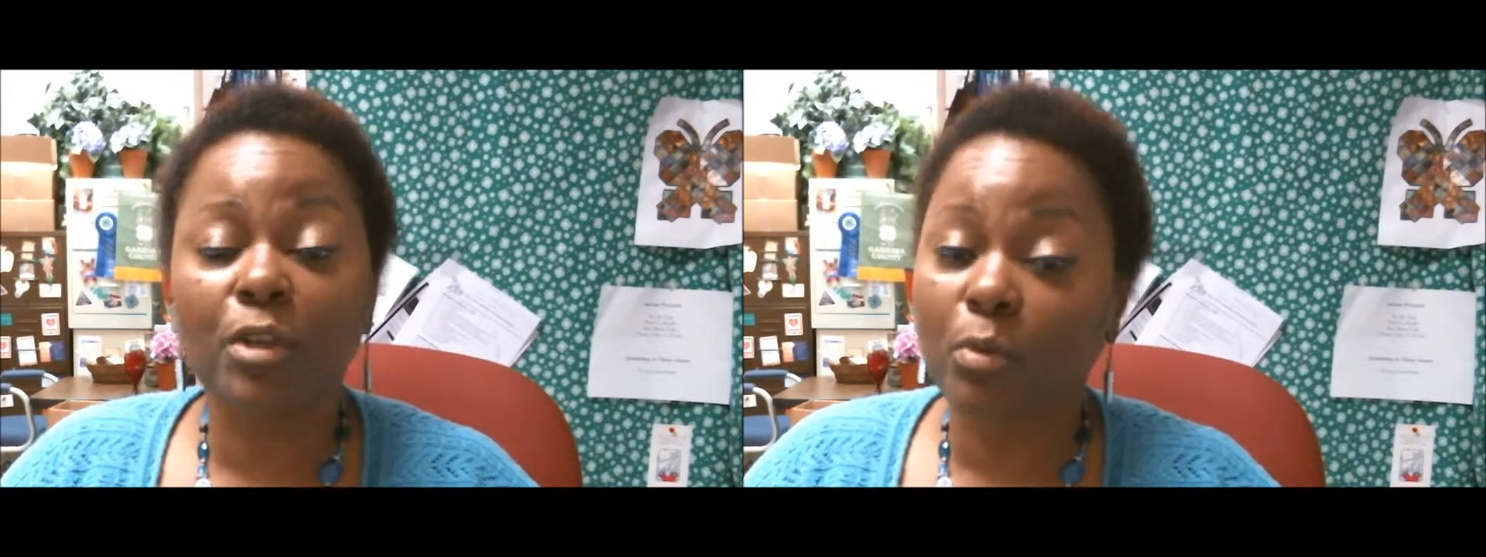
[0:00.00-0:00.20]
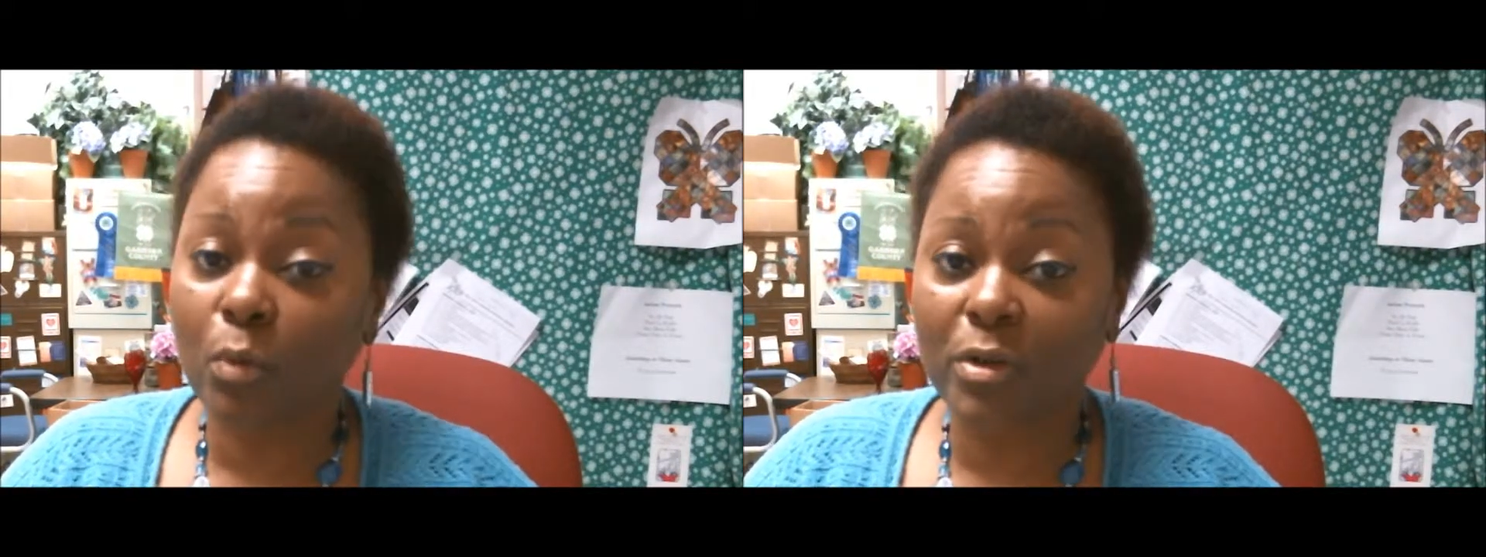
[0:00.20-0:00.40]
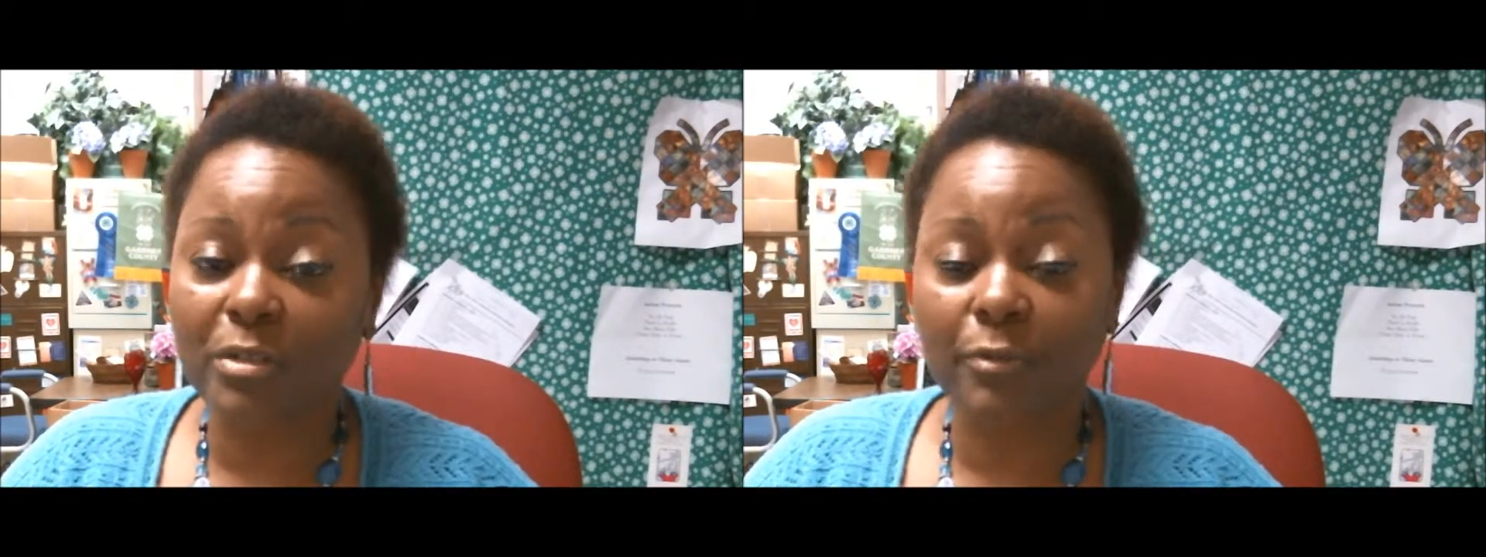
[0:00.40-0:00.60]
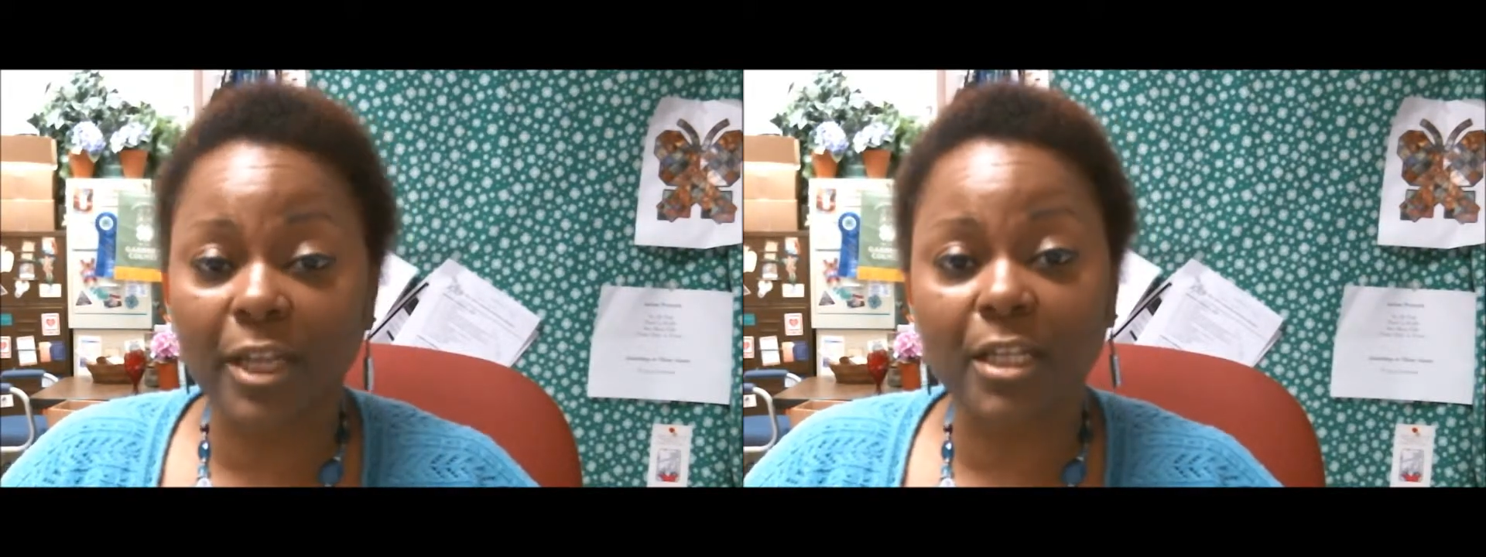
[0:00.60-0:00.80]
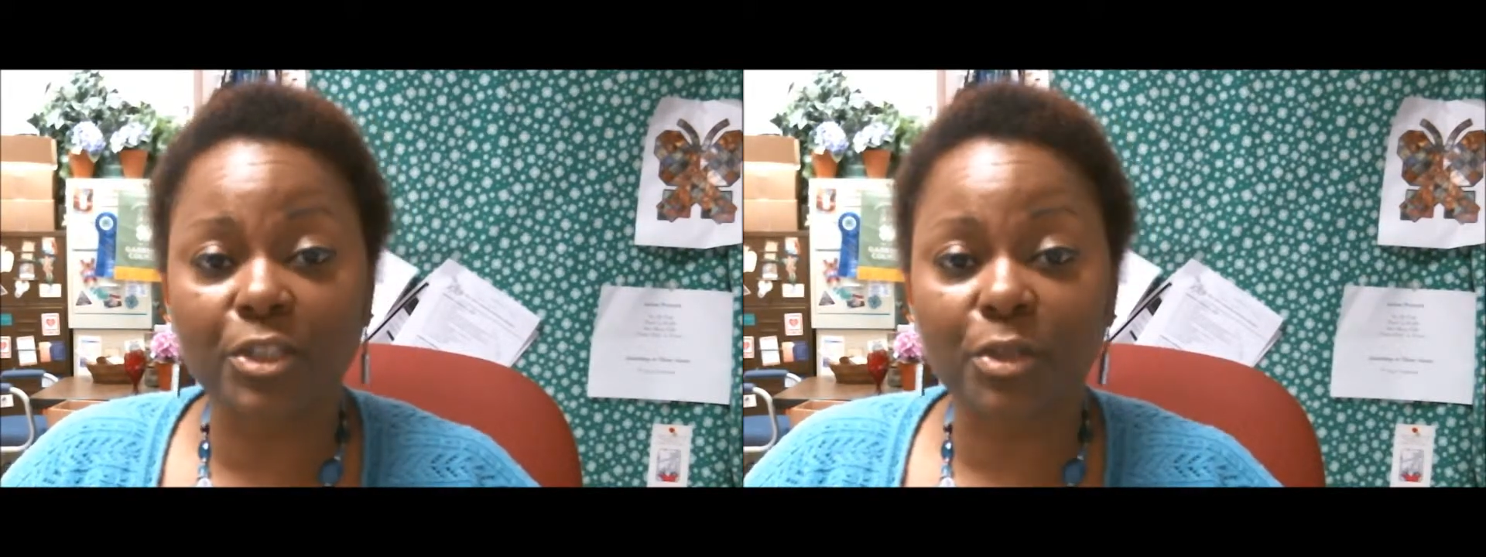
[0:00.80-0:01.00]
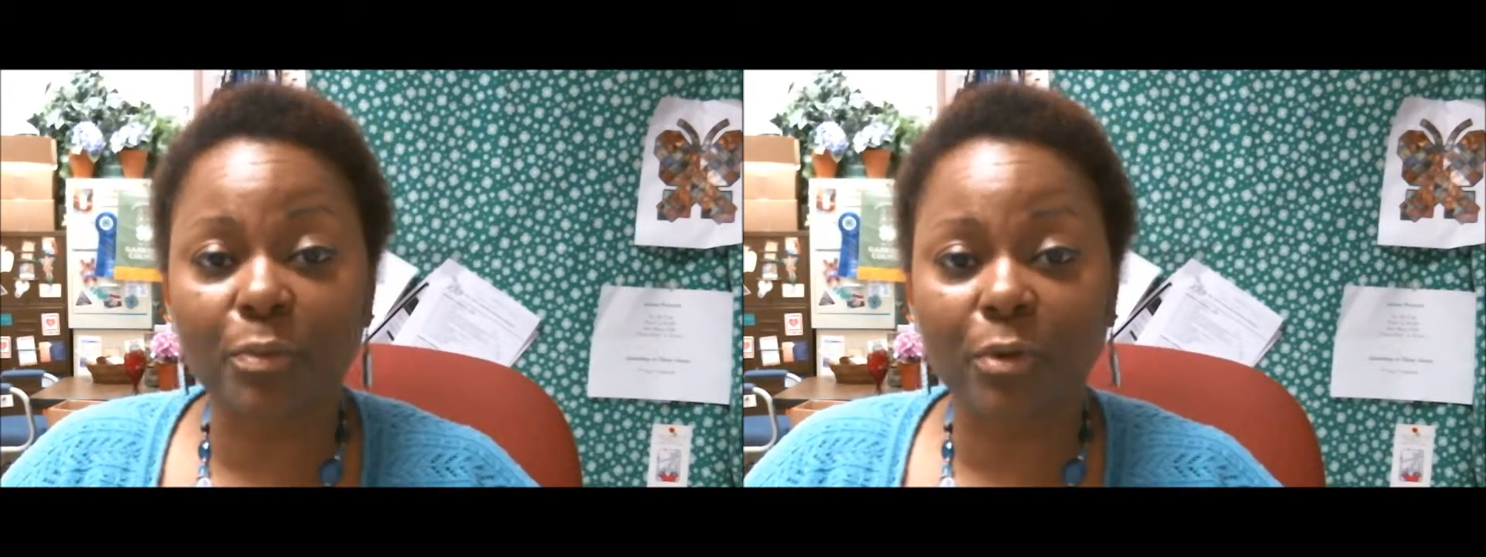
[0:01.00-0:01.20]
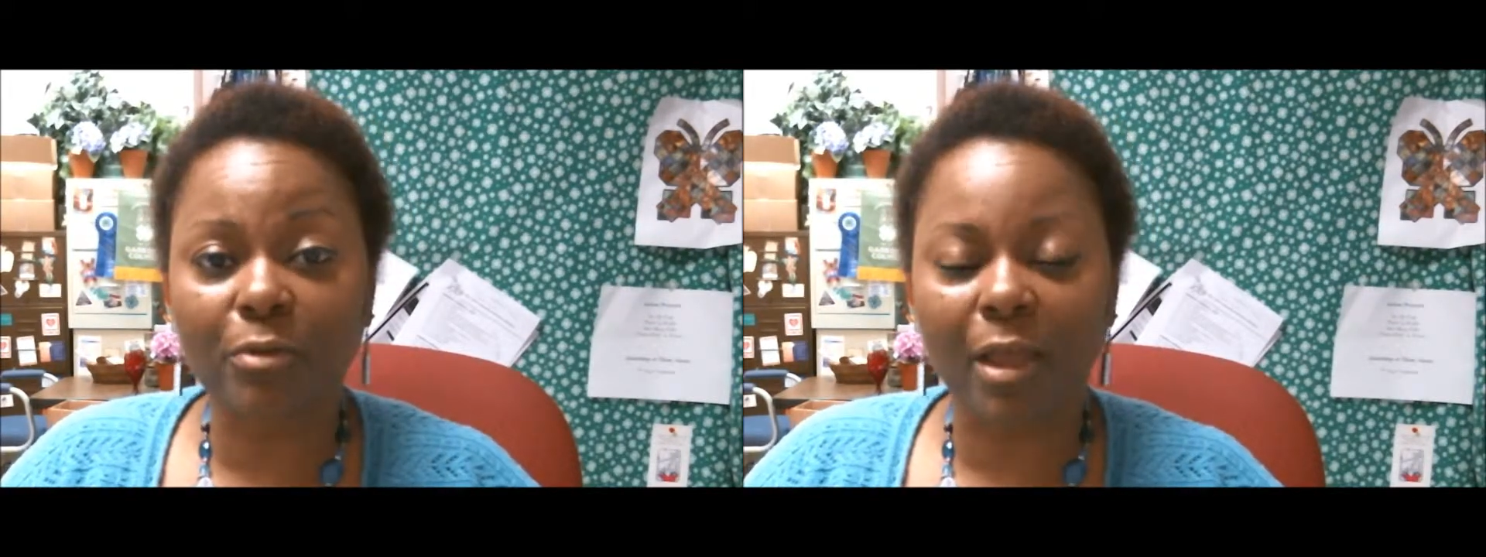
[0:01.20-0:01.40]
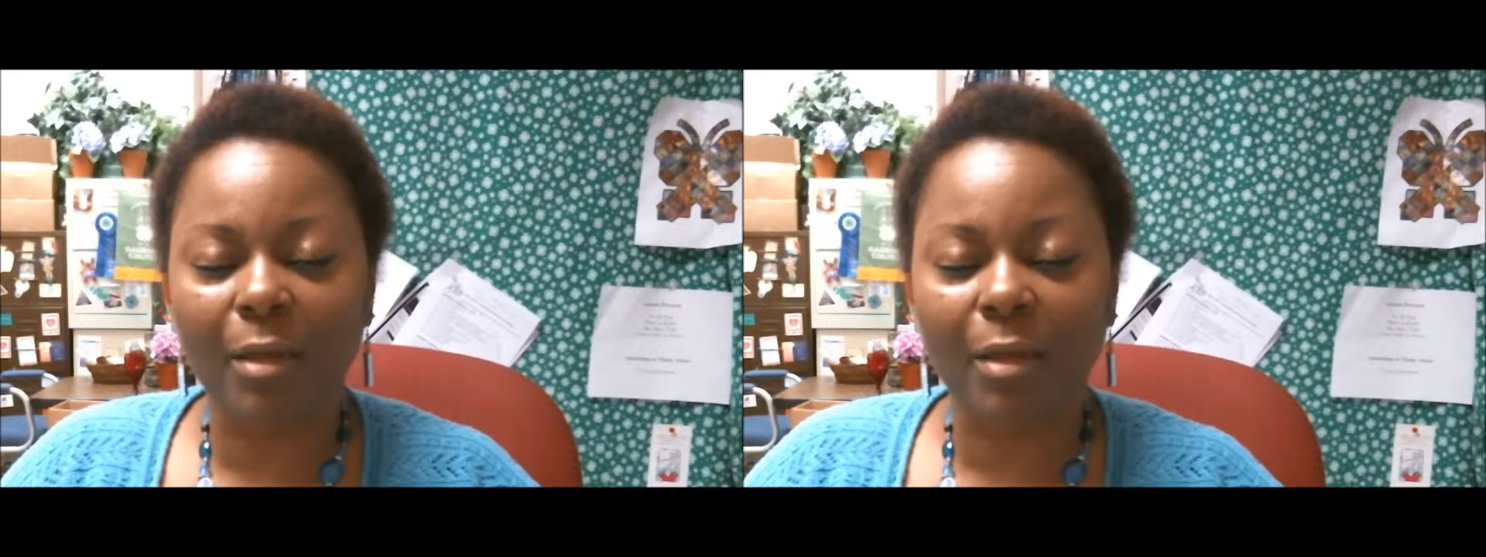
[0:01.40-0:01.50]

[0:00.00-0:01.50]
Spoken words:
the awards and recognition program.